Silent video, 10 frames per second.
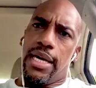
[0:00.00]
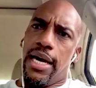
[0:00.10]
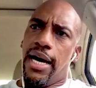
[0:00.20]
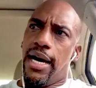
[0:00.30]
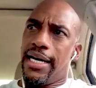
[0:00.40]

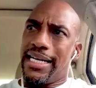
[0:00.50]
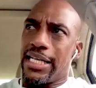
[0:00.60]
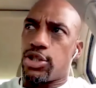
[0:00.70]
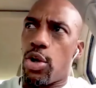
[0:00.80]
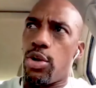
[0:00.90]
And I
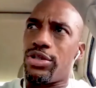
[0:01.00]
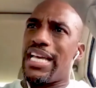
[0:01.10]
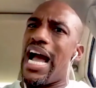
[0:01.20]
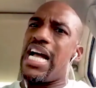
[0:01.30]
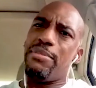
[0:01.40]
saw those
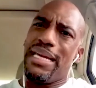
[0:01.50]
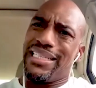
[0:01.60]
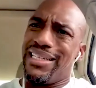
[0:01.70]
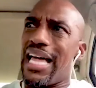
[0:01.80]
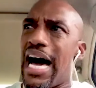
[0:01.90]
guys making
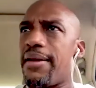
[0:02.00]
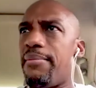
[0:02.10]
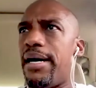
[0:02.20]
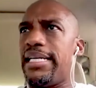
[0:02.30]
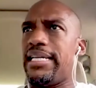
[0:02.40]
a lot of money.